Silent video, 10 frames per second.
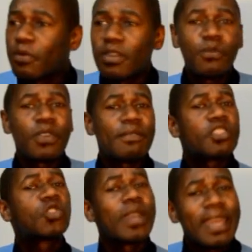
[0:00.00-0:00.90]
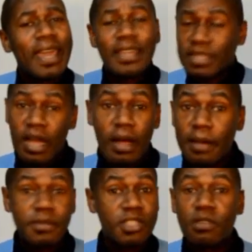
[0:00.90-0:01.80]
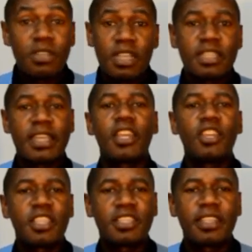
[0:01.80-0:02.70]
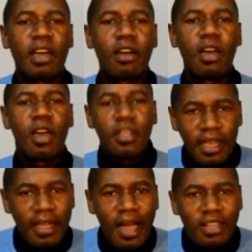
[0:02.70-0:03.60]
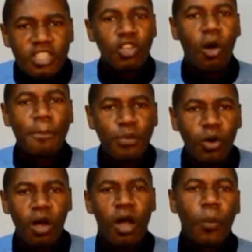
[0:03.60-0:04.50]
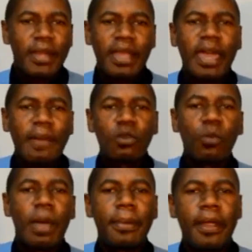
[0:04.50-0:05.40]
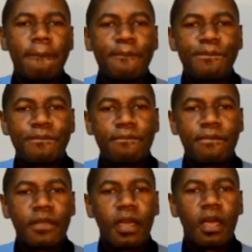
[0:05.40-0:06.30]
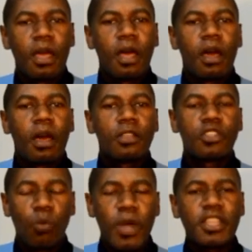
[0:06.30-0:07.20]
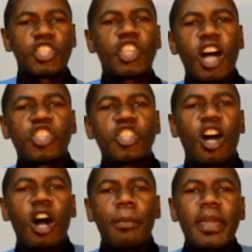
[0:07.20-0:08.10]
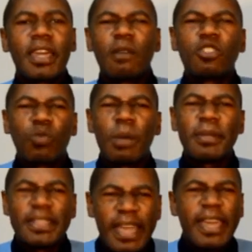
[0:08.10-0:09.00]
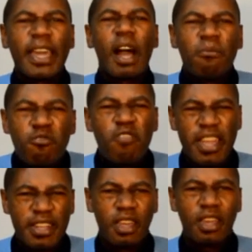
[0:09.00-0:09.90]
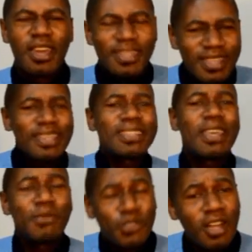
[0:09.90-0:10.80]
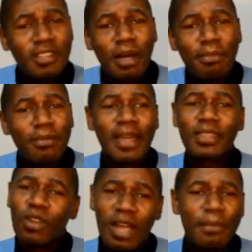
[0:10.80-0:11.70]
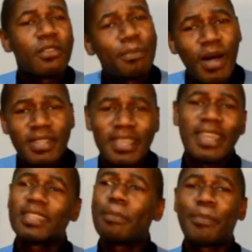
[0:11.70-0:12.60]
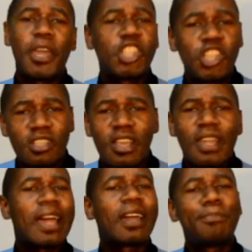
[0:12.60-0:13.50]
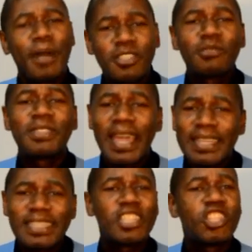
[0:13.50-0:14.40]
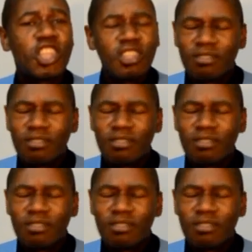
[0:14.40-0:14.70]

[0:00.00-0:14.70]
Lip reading: for another 20 years. I'm seriously telling you this now. They are so poor. When they came to Wembley, when the Tartan Army comes to Wembley, they come ready. This team turned up like they were coming to a party in their pink shirts like a bunch of daisies and